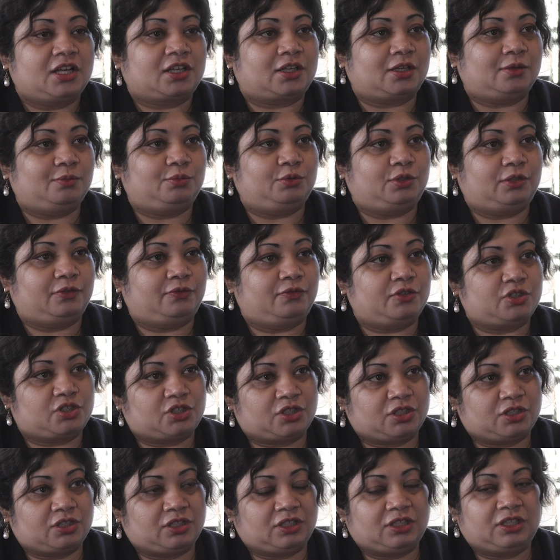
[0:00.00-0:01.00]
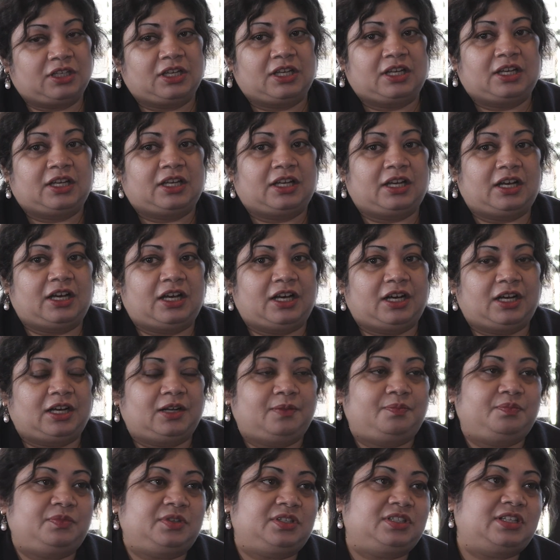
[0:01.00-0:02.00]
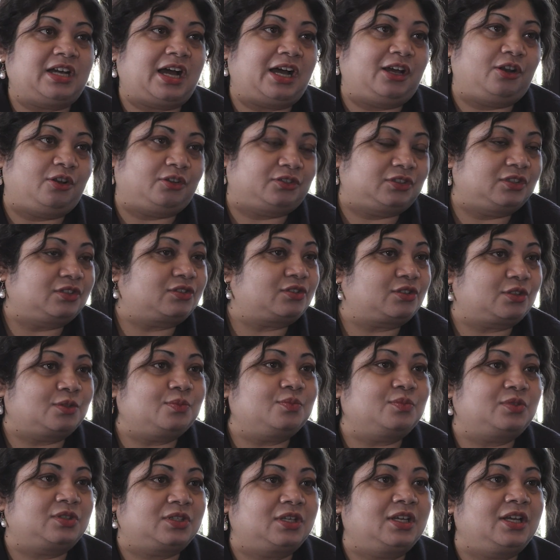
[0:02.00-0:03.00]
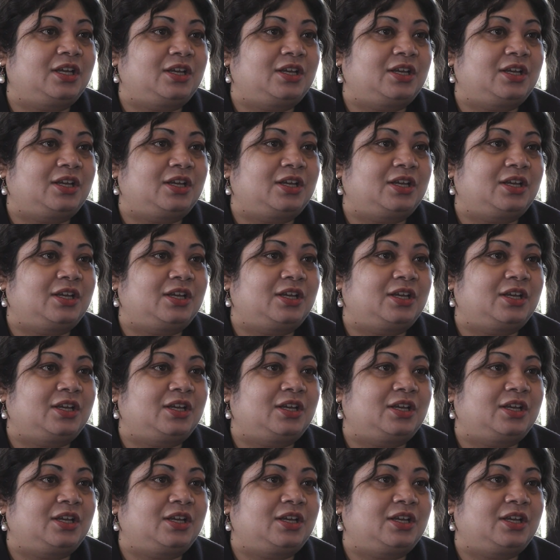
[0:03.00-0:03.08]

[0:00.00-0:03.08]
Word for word: computer vision, uh, dialogue systems.